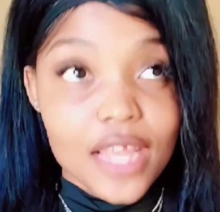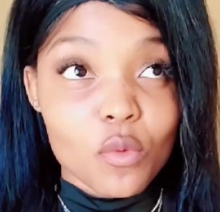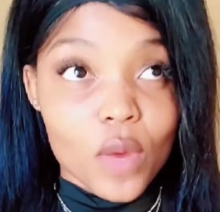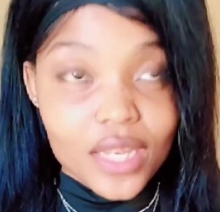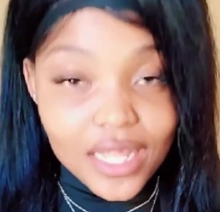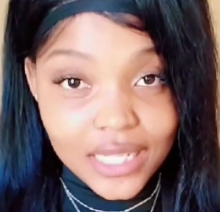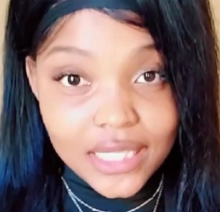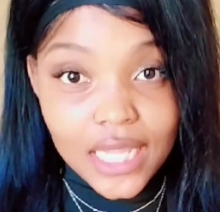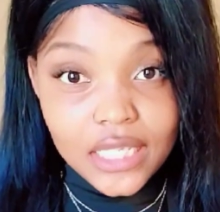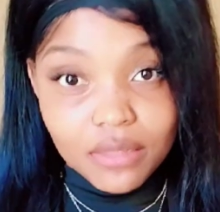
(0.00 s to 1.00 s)
And what are the
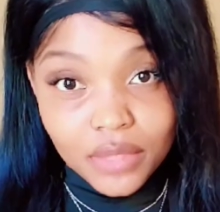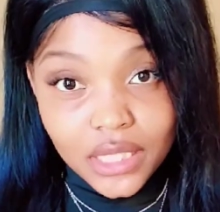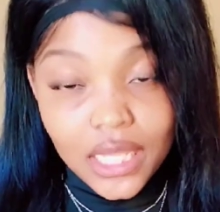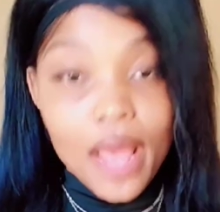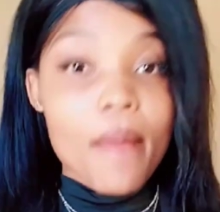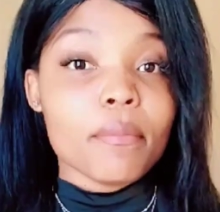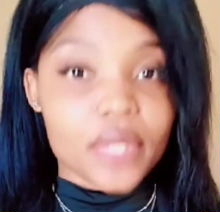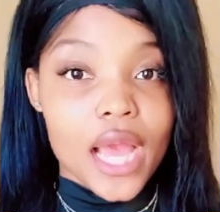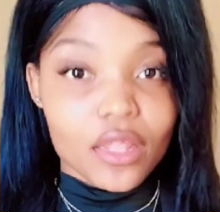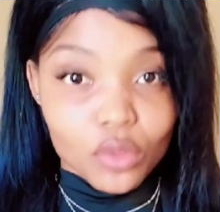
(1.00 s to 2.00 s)
sentiments
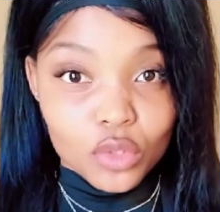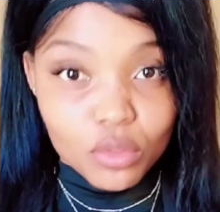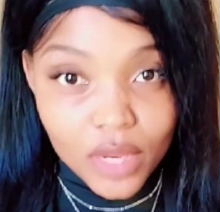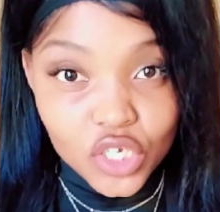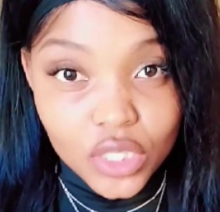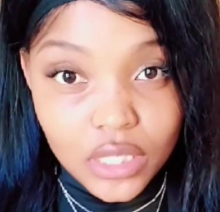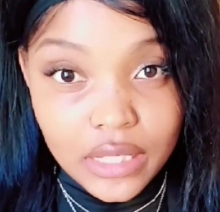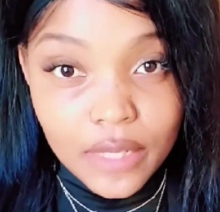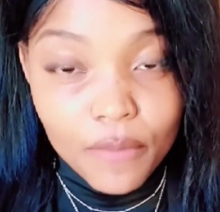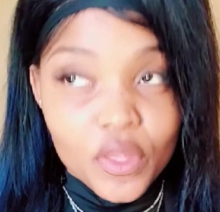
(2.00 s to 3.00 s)
behind those mentions?